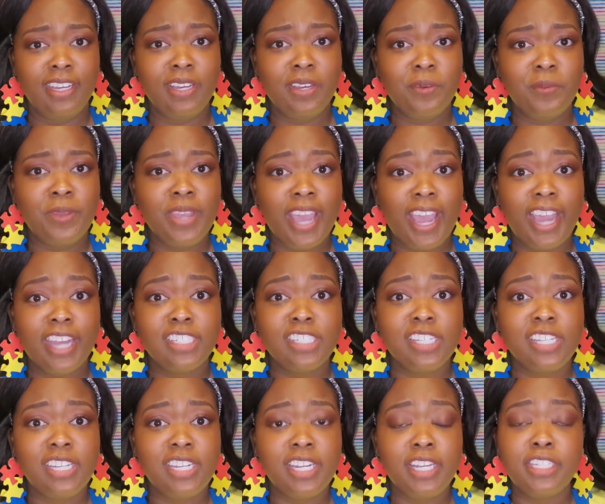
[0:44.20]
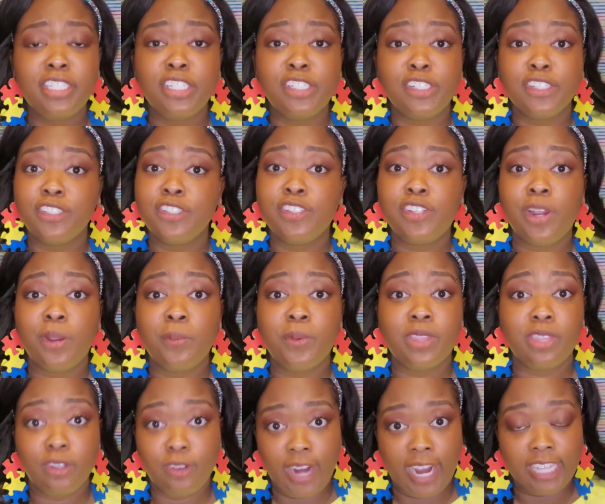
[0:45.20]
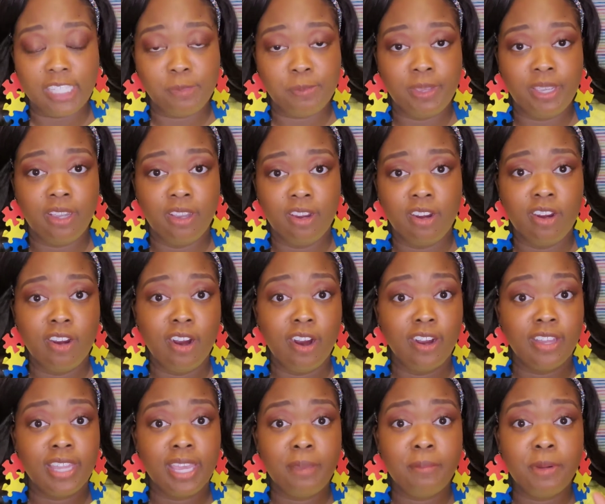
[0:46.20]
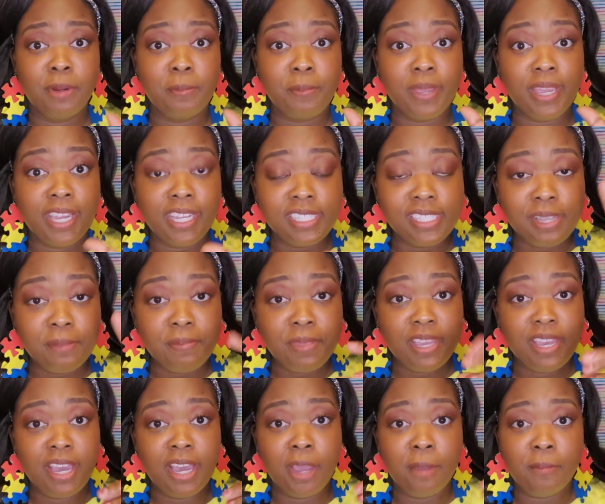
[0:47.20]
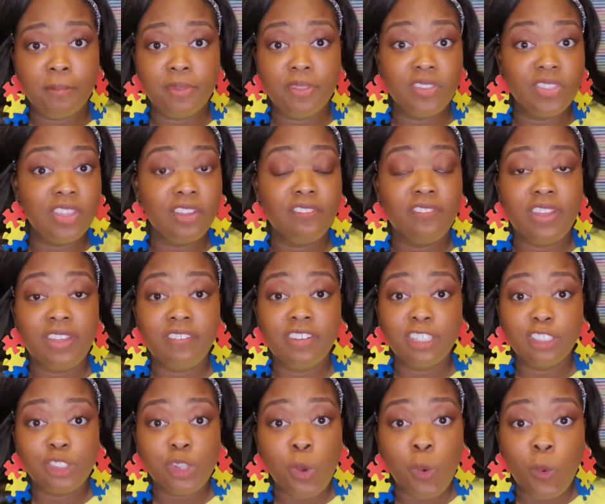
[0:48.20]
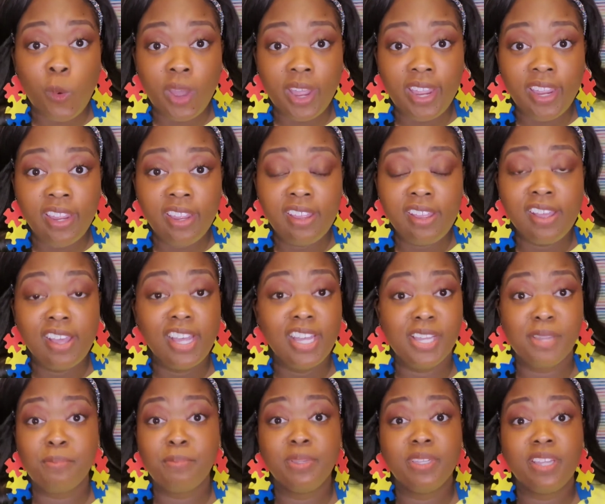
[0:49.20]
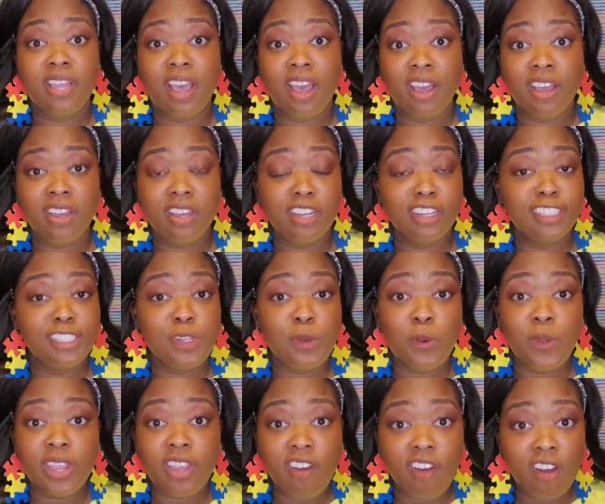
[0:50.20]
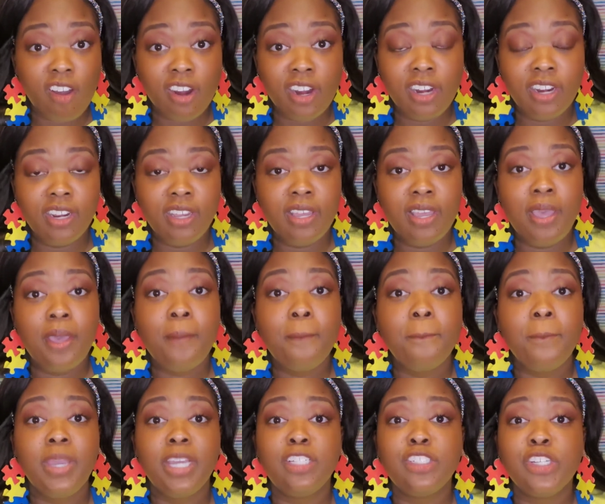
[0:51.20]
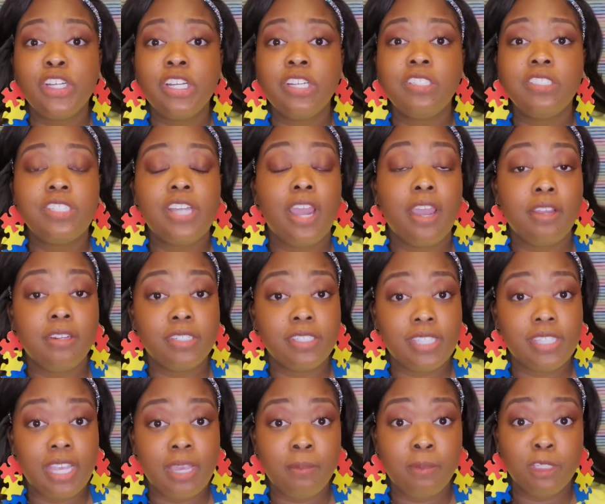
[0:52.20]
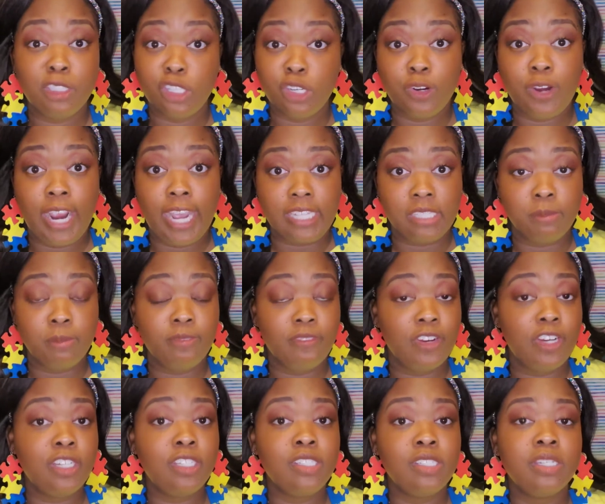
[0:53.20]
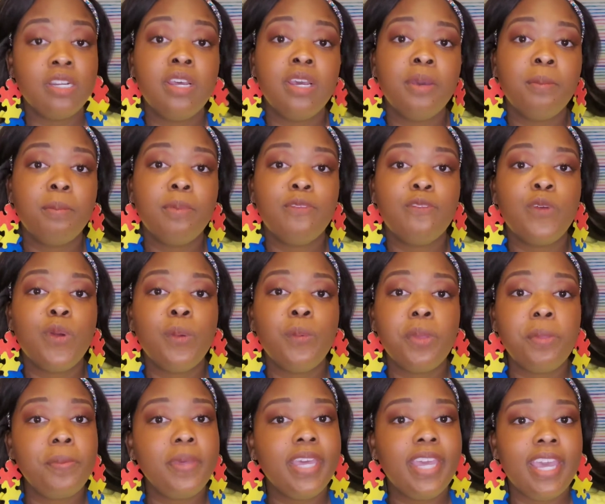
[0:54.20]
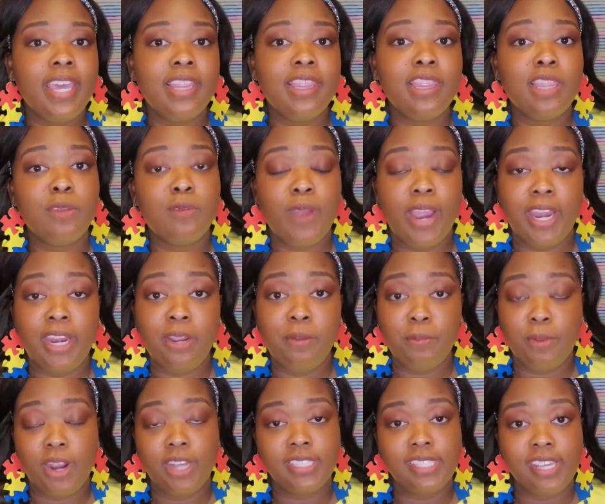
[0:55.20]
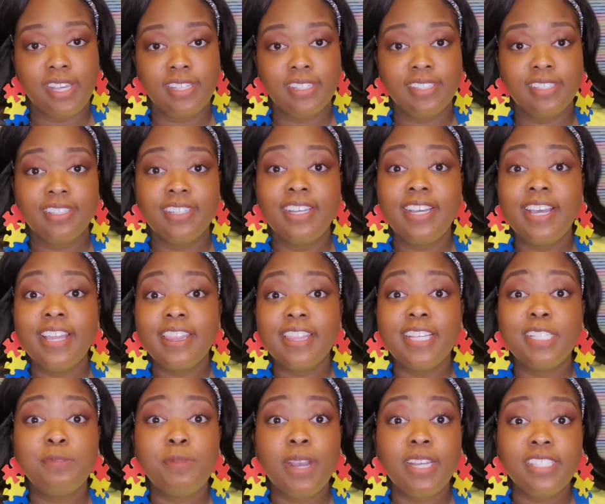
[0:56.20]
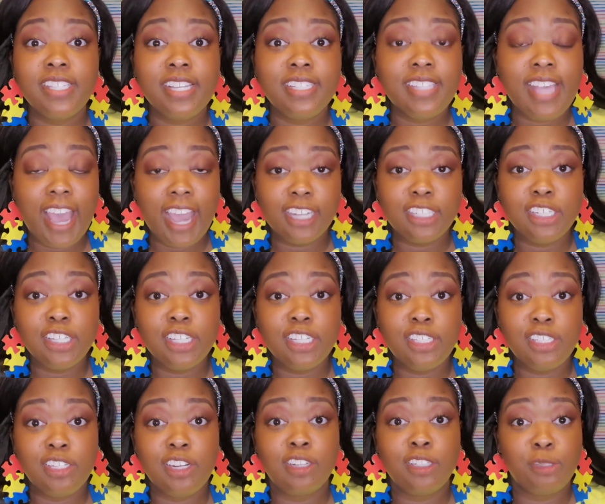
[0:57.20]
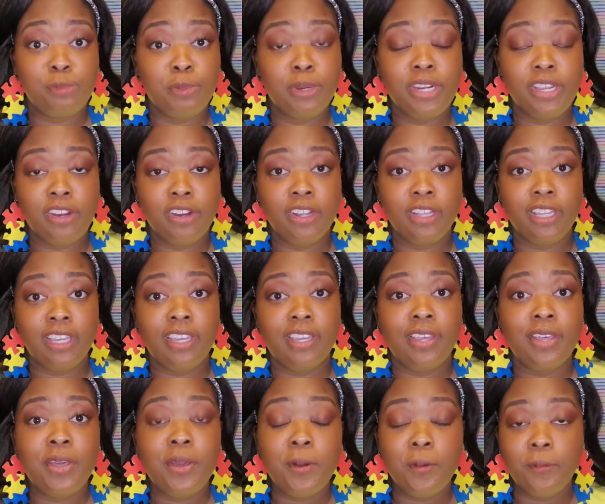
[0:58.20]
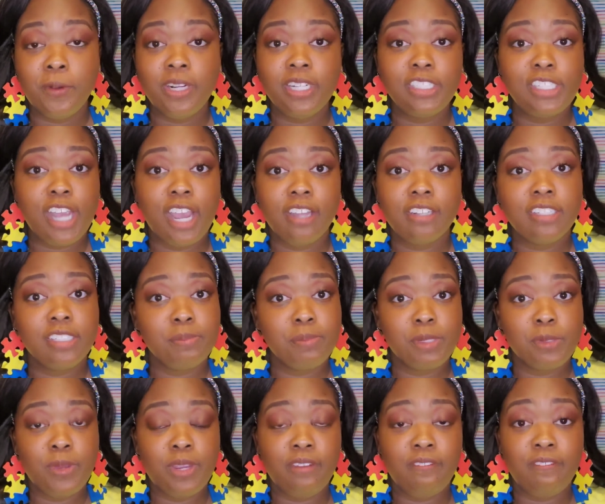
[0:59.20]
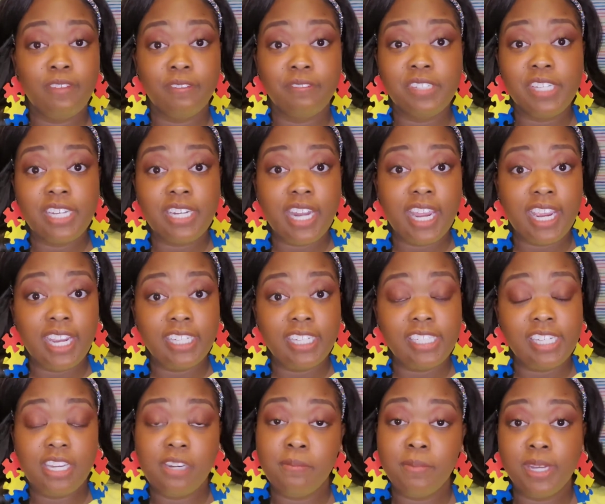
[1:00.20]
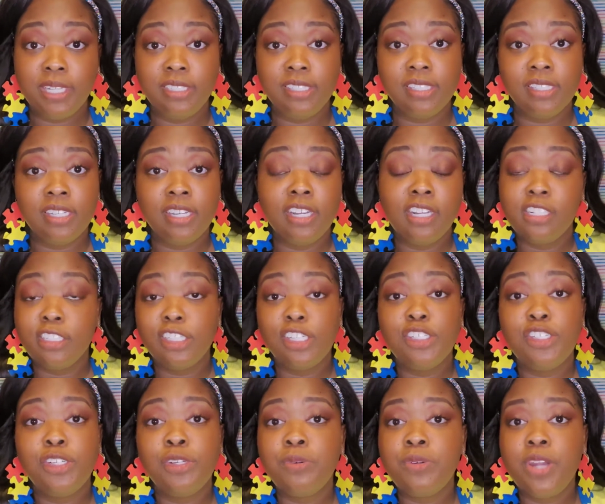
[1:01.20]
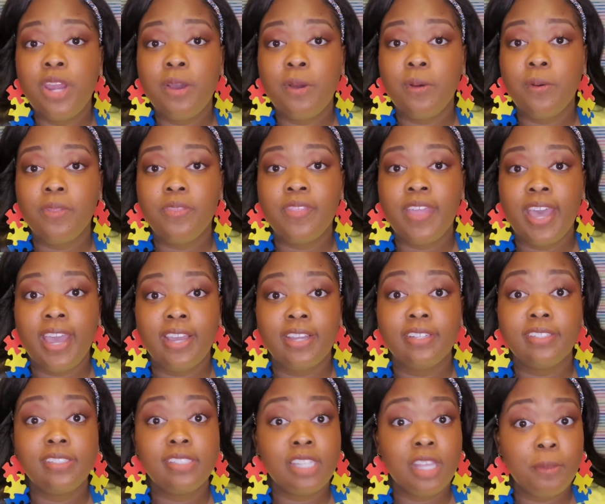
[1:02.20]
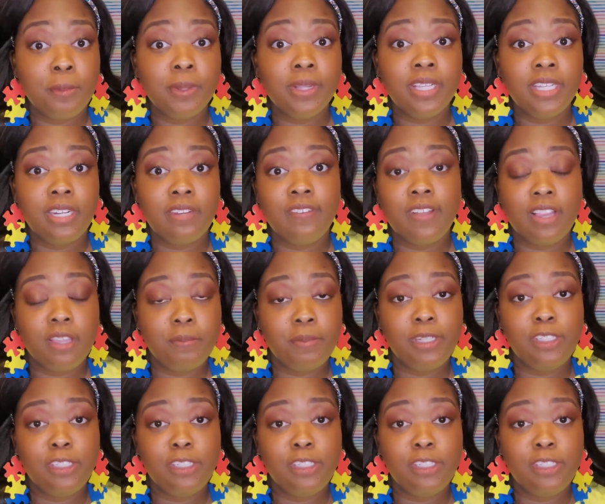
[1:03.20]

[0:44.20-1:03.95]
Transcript: We actually need to just start with grasping. Are they able to pick something up, their favorite toy, a block, a toy car? Make sure your child is able to grasp first before we begin the writing process. This process actually starts pretty early. When a child is between 15 to 18 months, did you know that typically developing